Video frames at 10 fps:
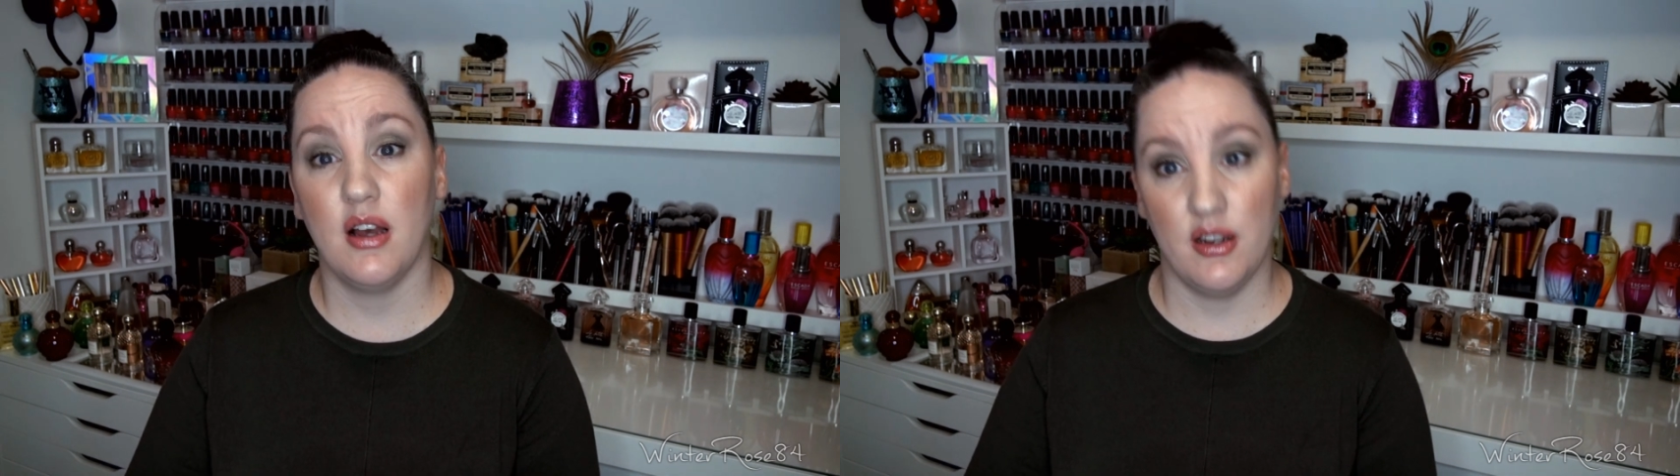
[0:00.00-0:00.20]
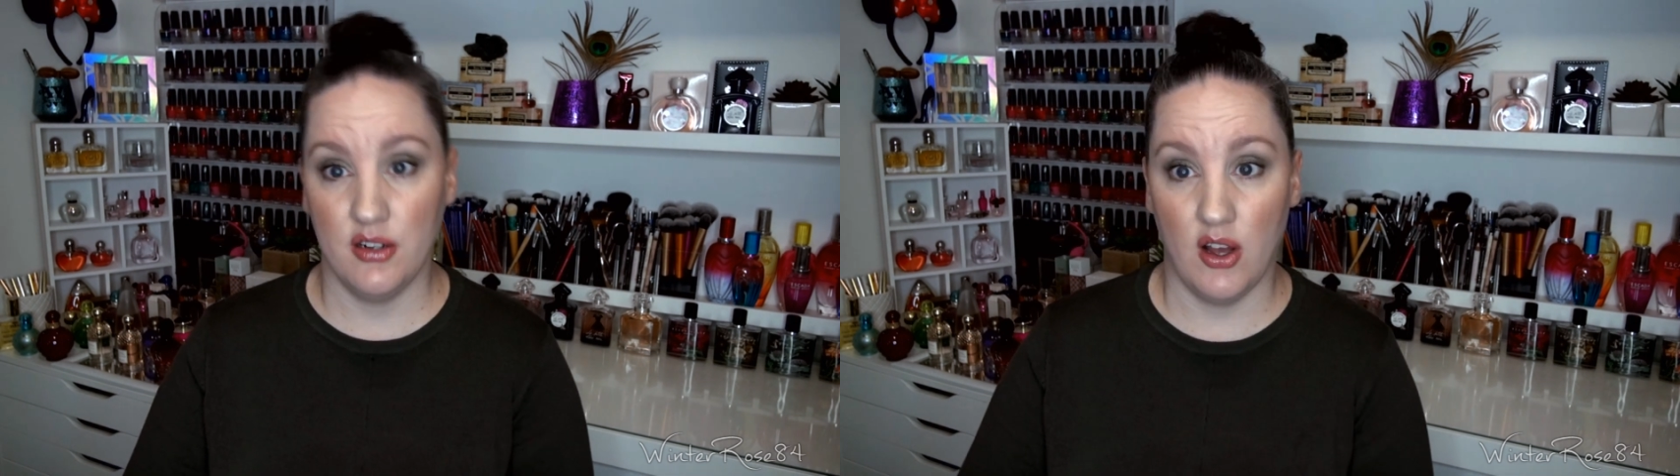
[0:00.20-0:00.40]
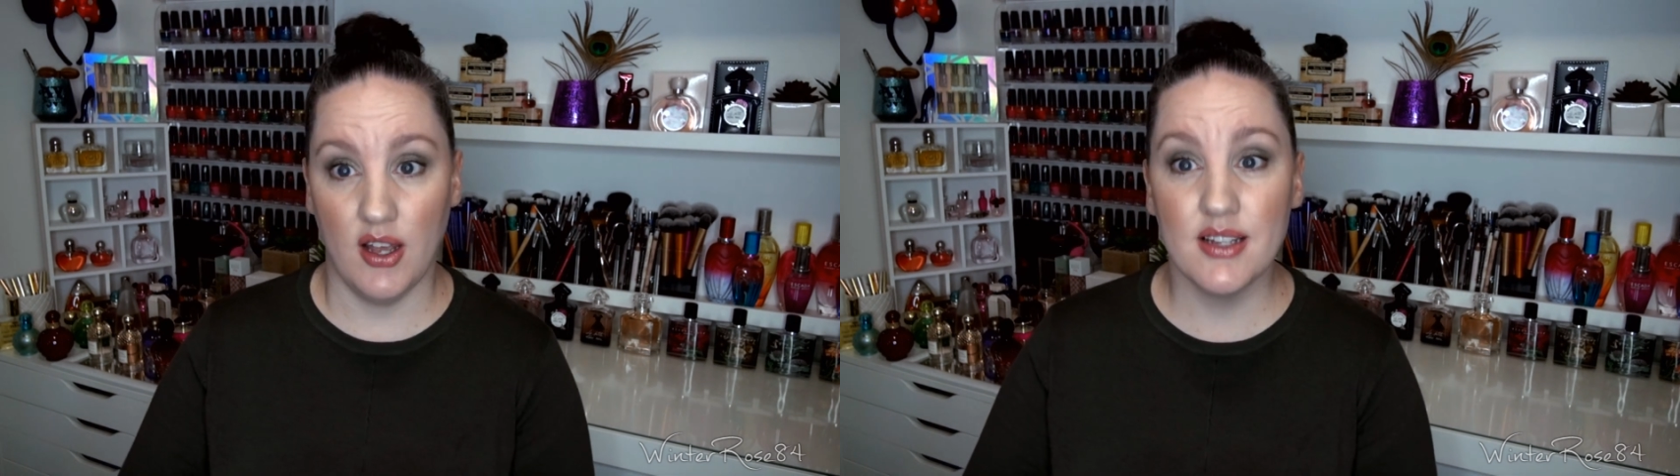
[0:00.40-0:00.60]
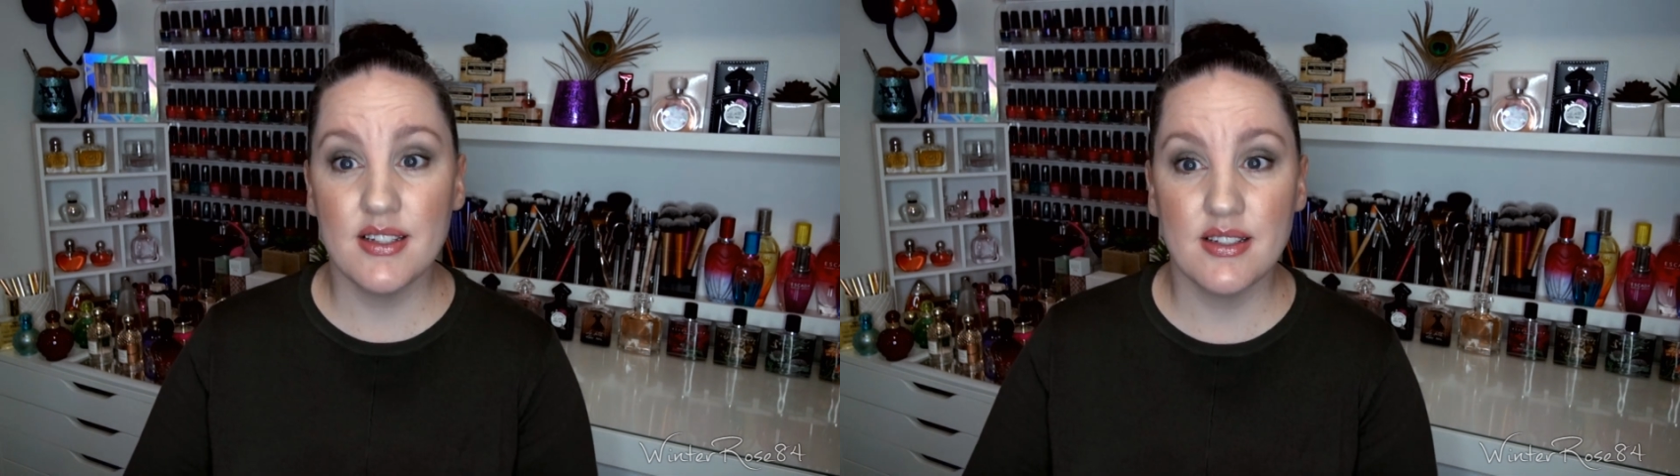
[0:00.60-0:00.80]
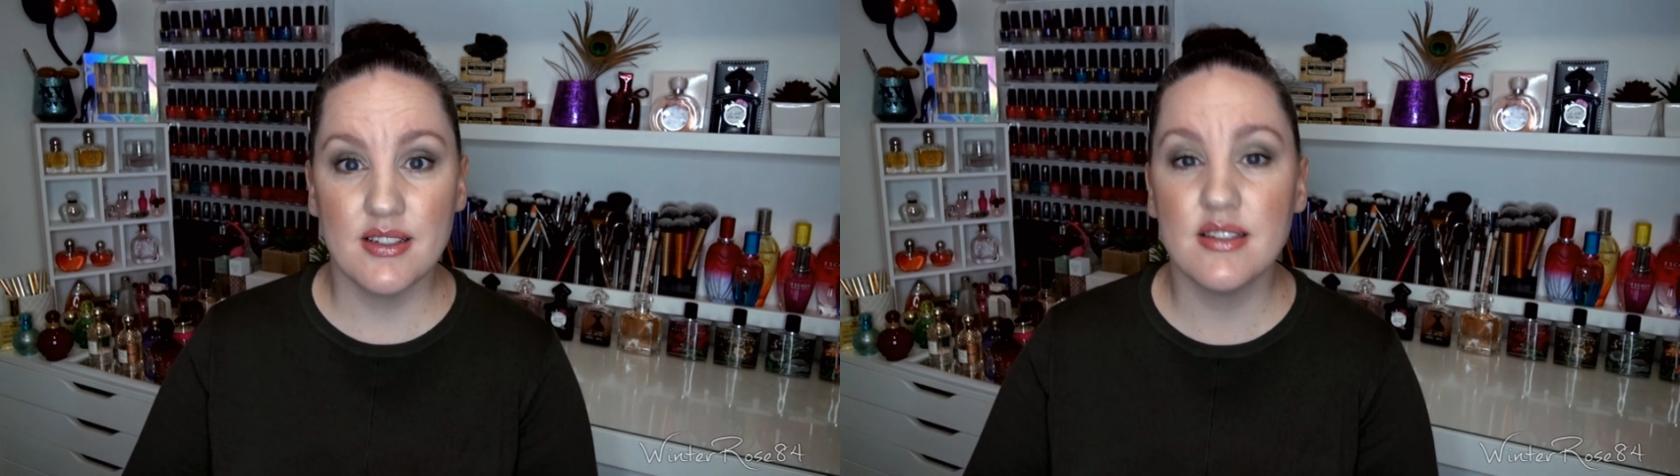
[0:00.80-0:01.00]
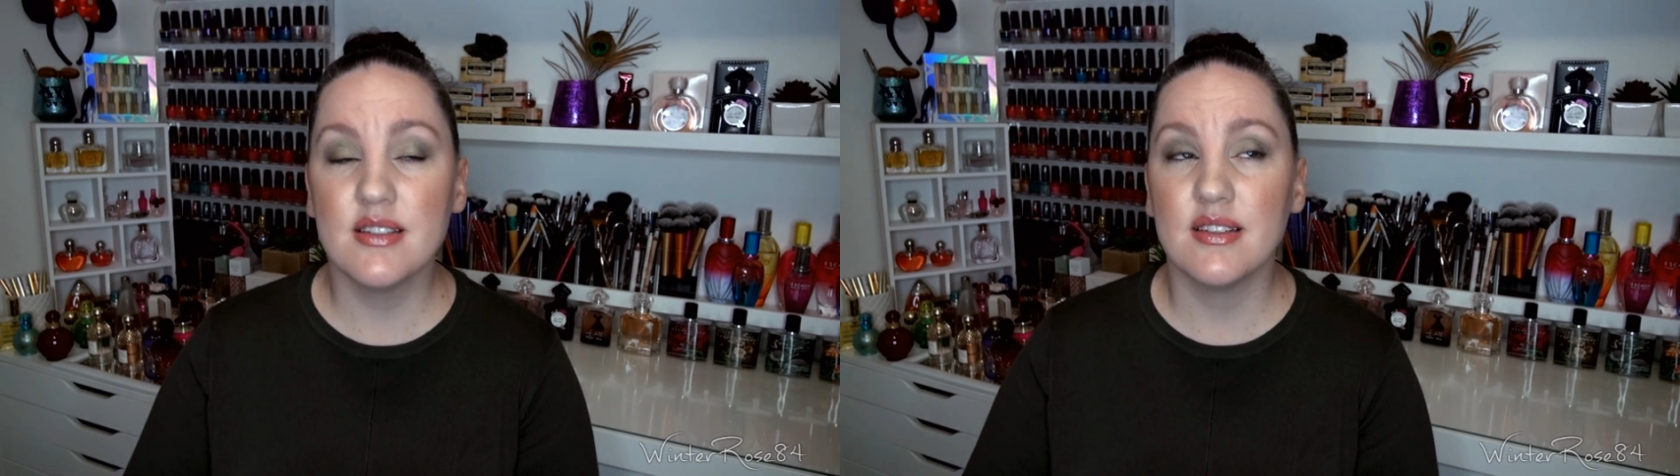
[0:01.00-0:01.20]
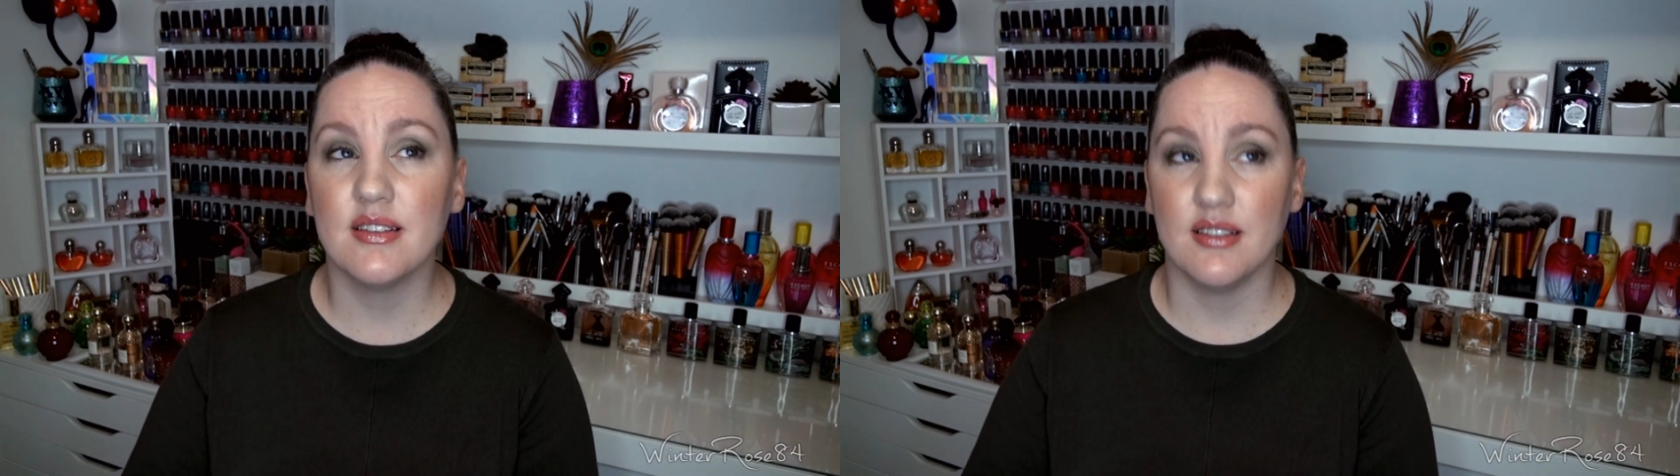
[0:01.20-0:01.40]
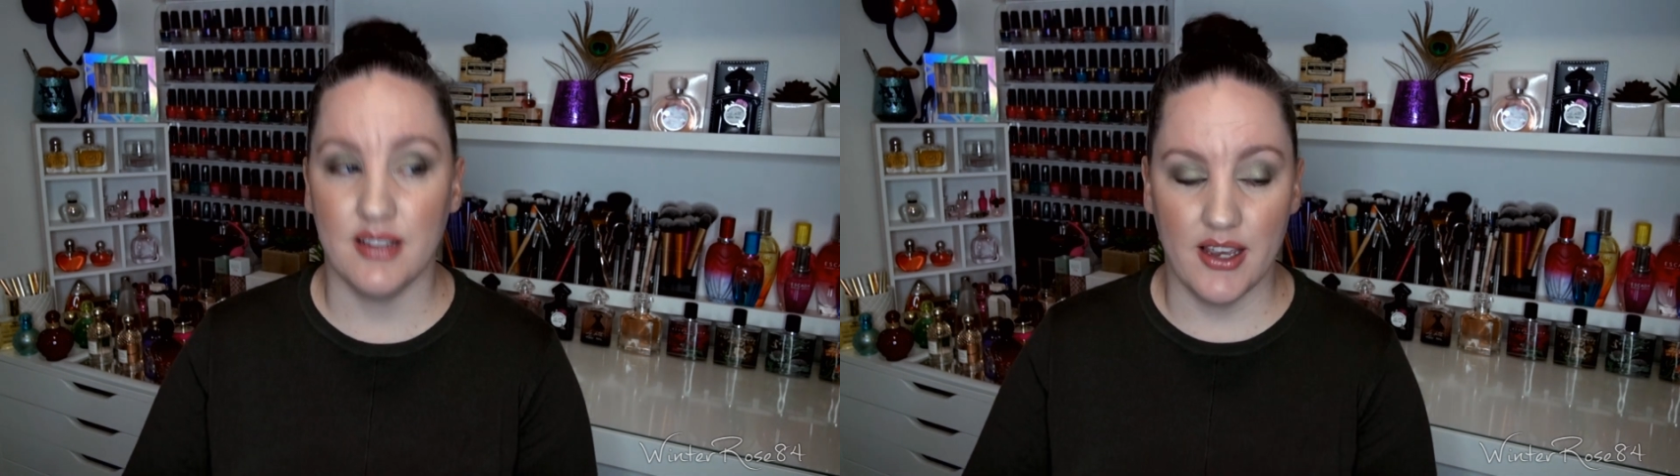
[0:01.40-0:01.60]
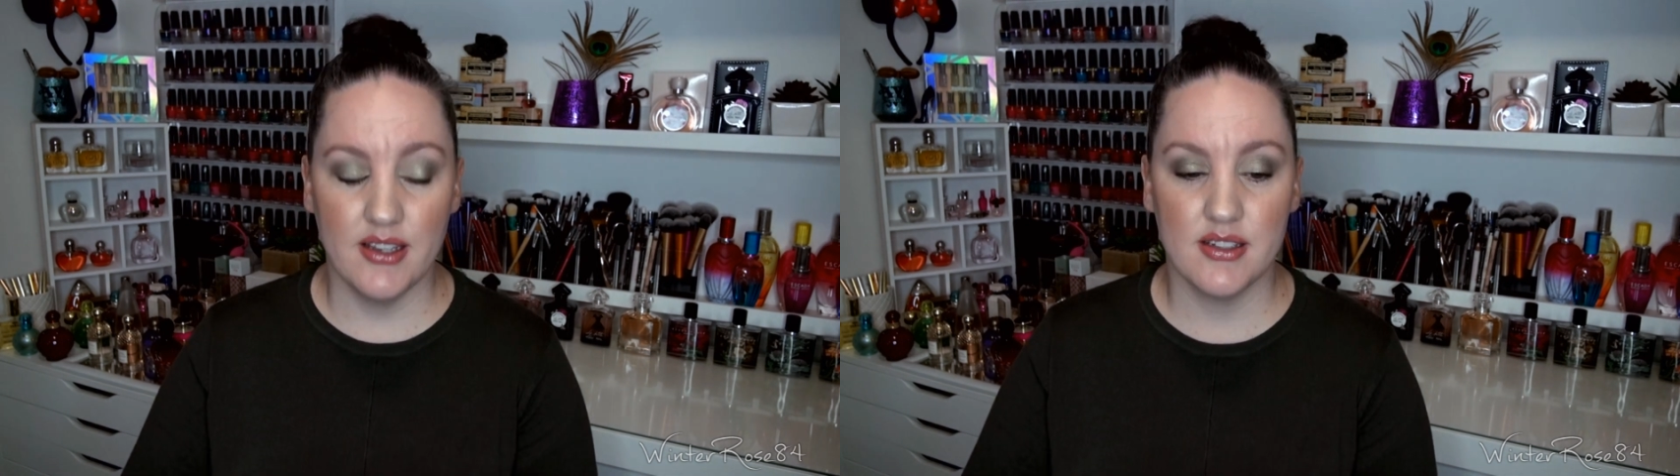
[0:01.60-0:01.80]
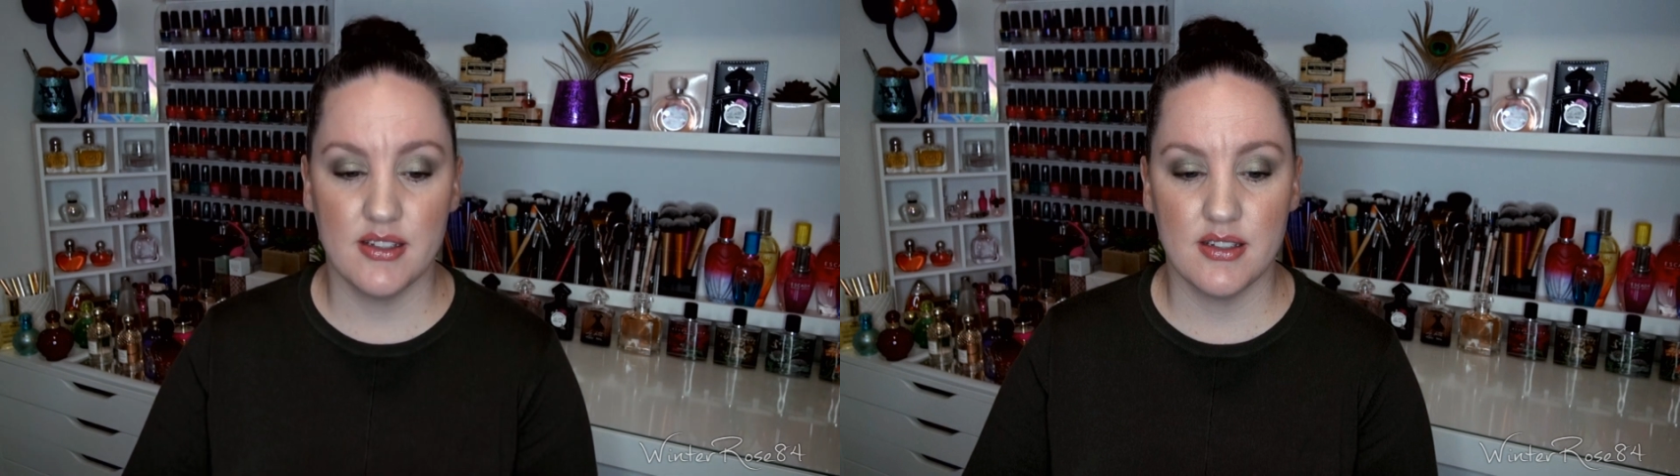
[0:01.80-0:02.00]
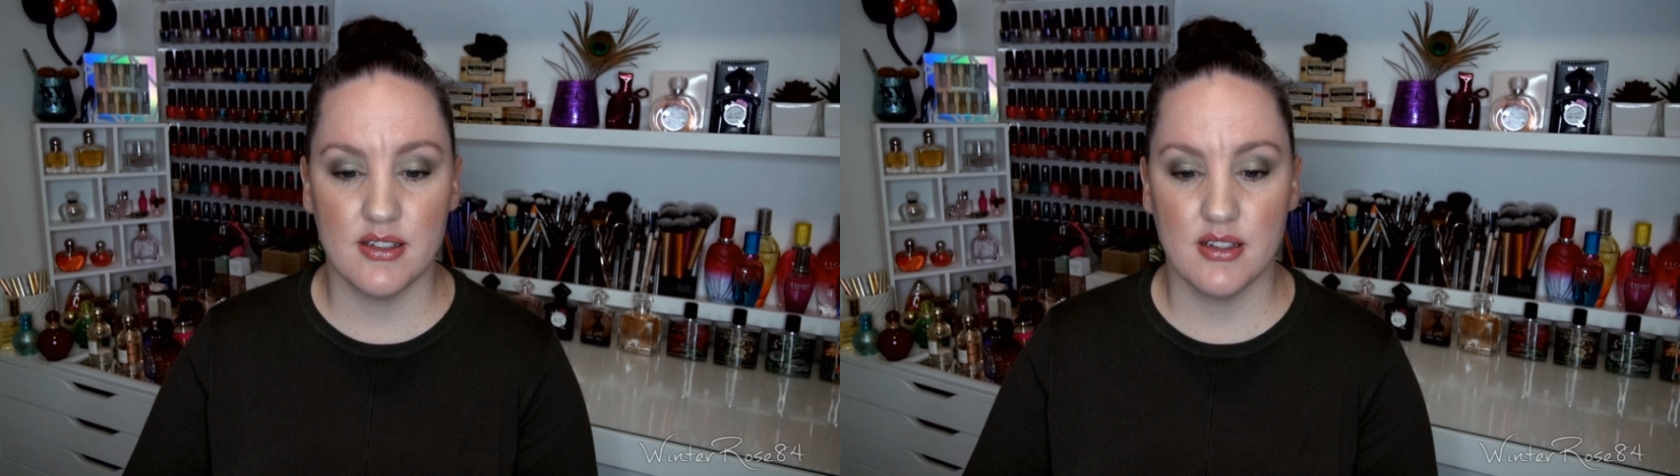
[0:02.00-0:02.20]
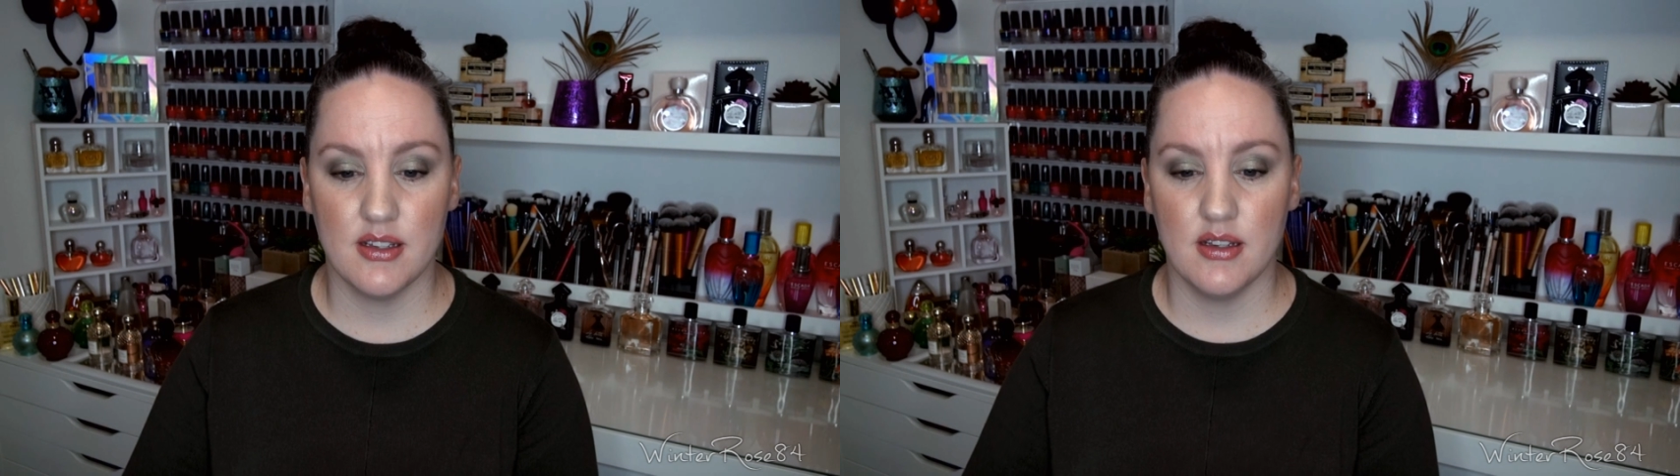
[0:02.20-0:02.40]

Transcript: are nice, yes,